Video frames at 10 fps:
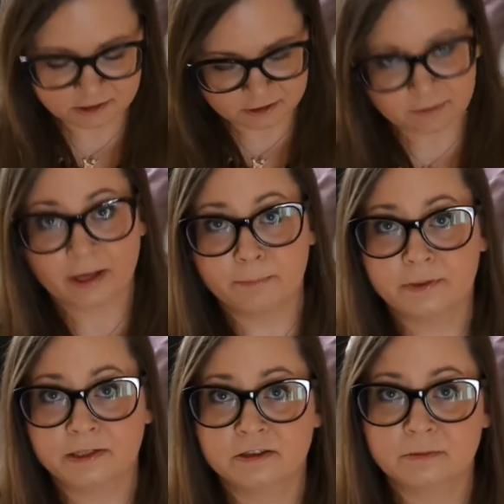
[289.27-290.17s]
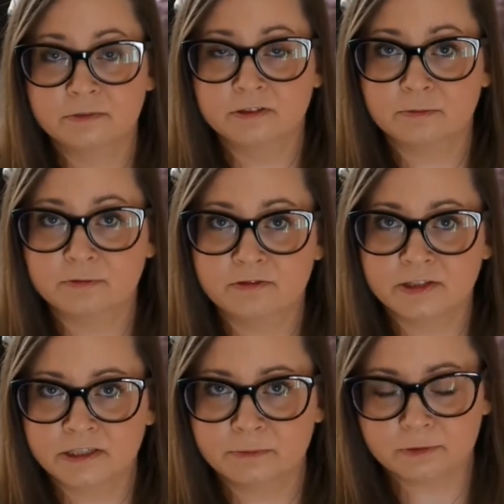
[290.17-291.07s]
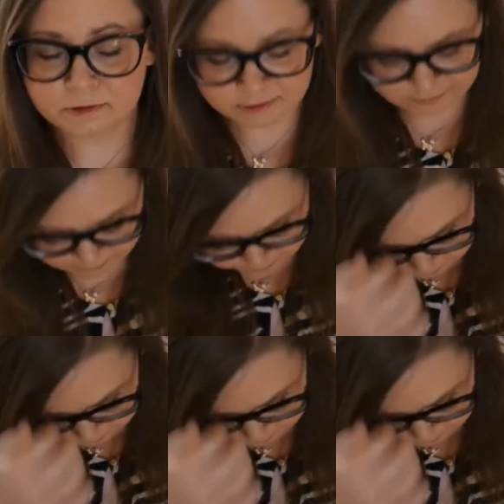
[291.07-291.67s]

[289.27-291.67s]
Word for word: So I picked up some French books